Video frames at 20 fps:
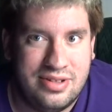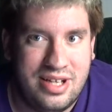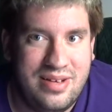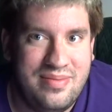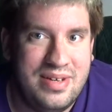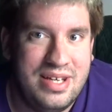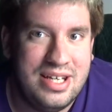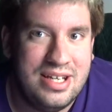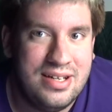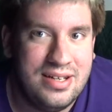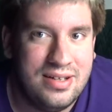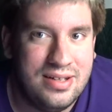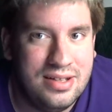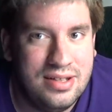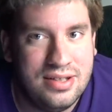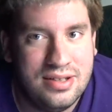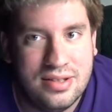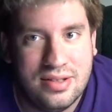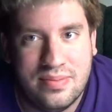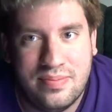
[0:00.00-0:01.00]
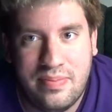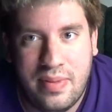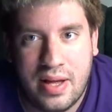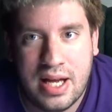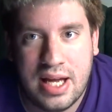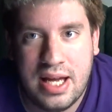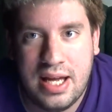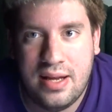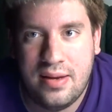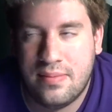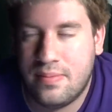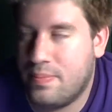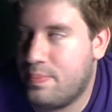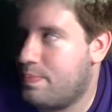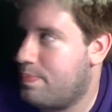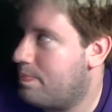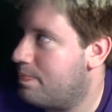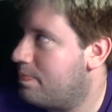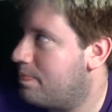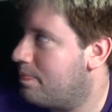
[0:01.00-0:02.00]
I mean, my
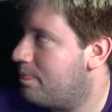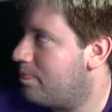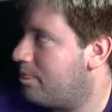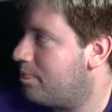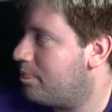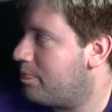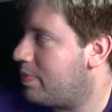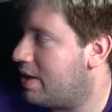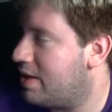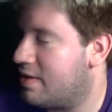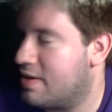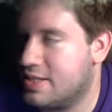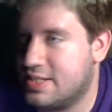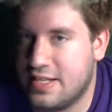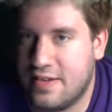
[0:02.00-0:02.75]
parents